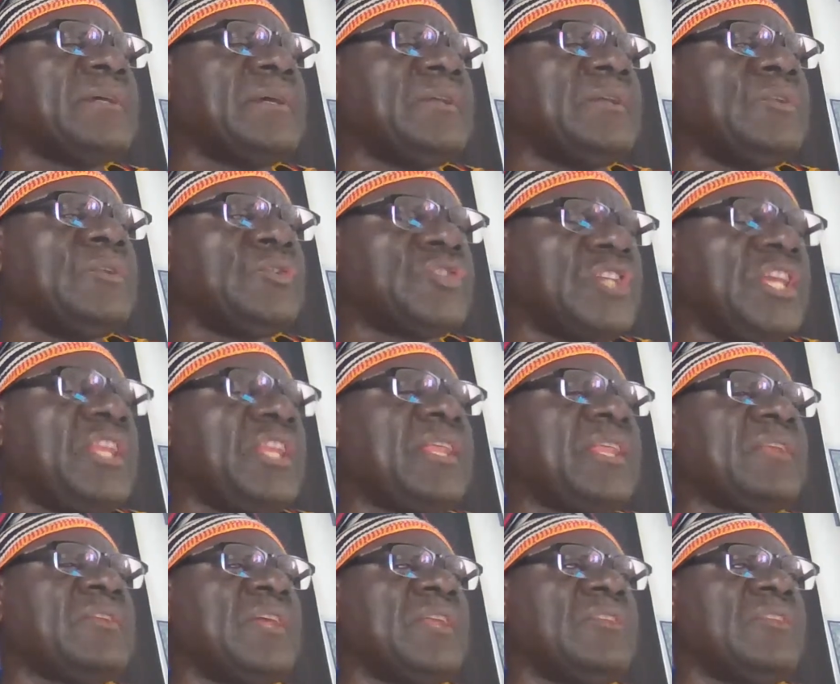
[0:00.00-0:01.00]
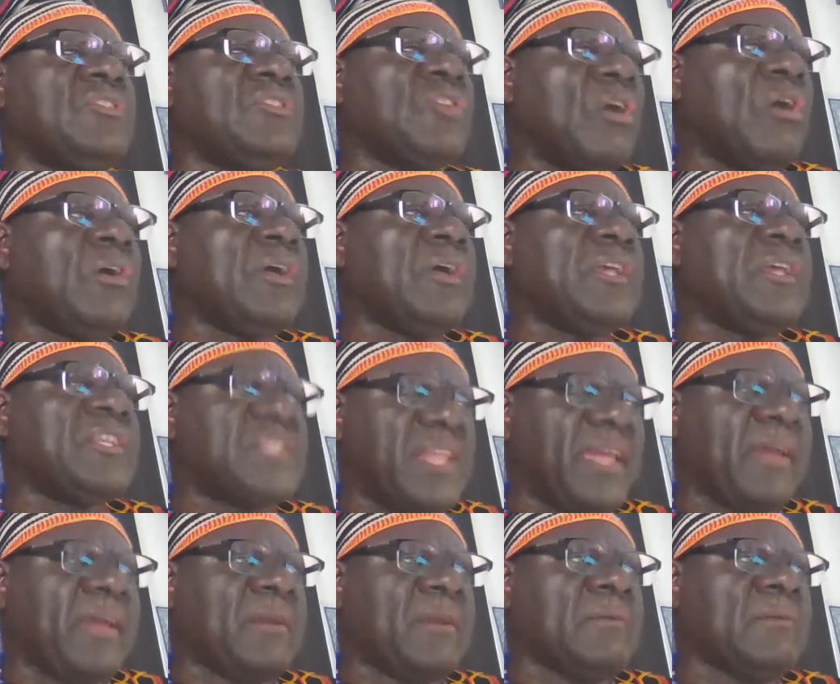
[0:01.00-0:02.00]
you see that the no is
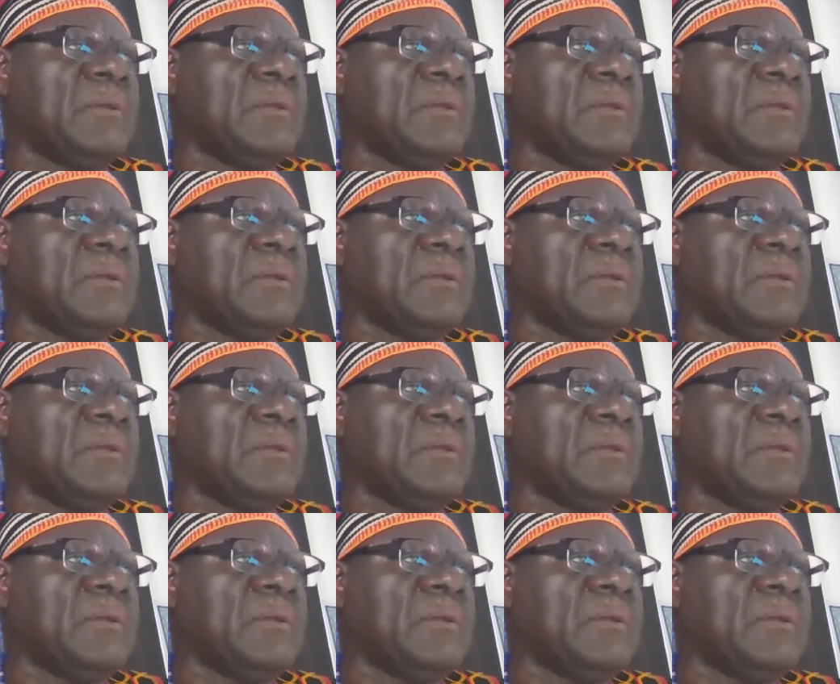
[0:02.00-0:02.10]
there.